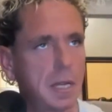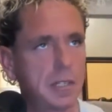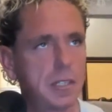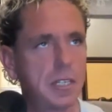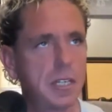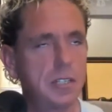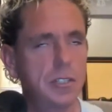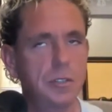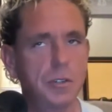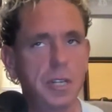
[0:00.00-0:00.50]

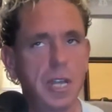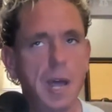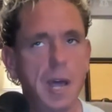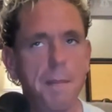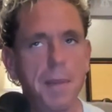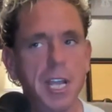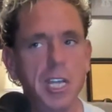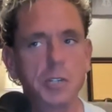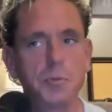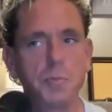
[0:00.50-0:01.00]
it. So yeah,
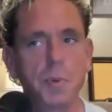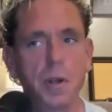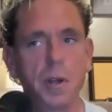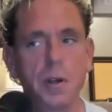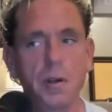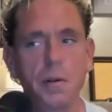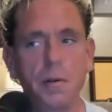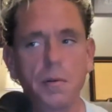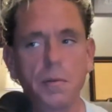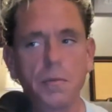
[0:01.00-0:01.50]

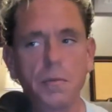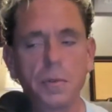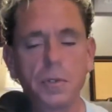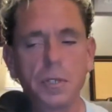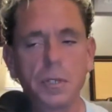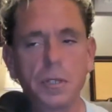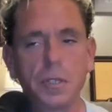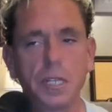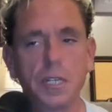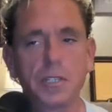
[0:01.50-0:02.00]
baseball,
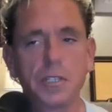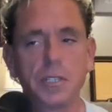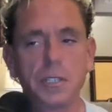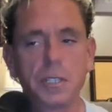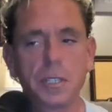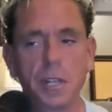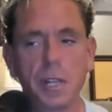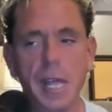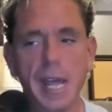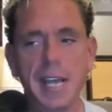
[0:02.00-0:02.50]
this is
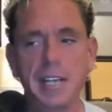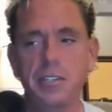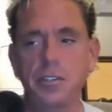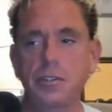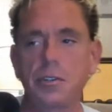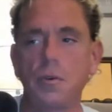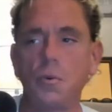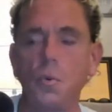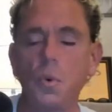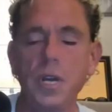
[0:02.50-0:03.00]
the
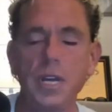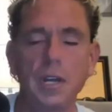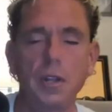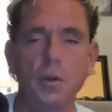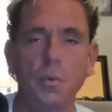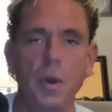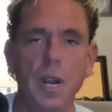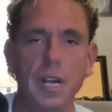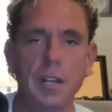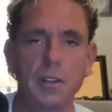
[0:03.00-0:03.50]
last week of the
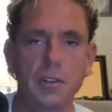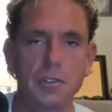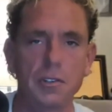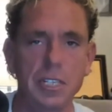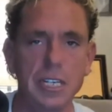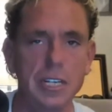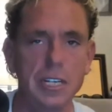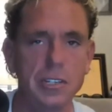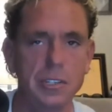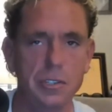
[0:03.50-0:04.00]
regular
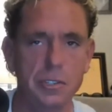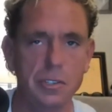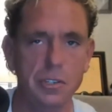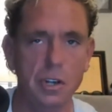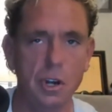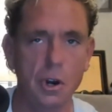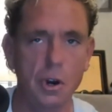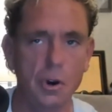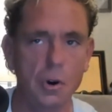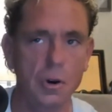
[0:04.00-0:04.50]
season.
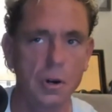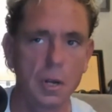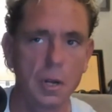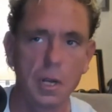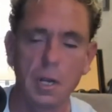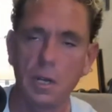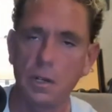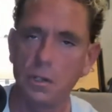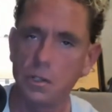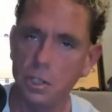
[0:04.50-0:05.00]
So
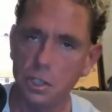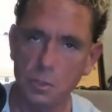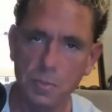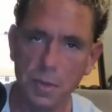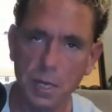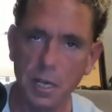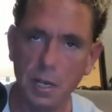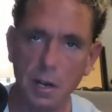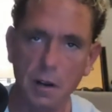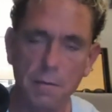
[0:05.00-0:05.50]
just
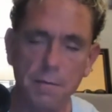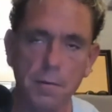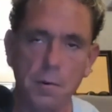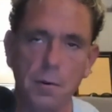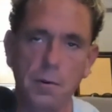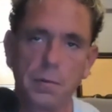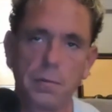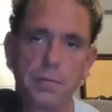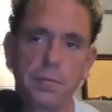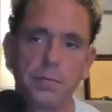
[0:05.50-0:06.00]
be
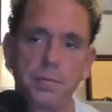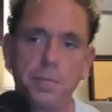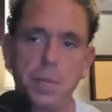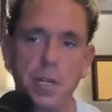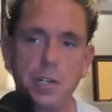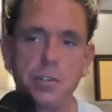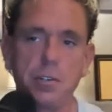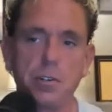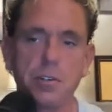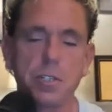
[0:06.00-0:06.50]
careful.
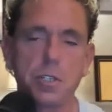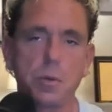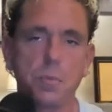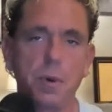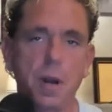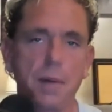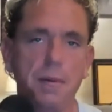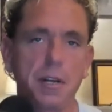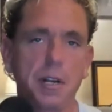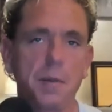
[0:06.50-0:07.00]
Pitchers are
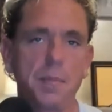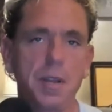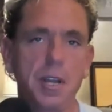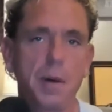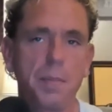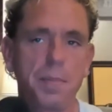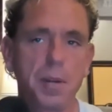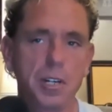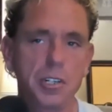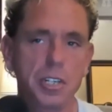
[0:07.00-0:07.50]
probably going to be
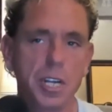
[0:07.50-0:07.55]
on pitch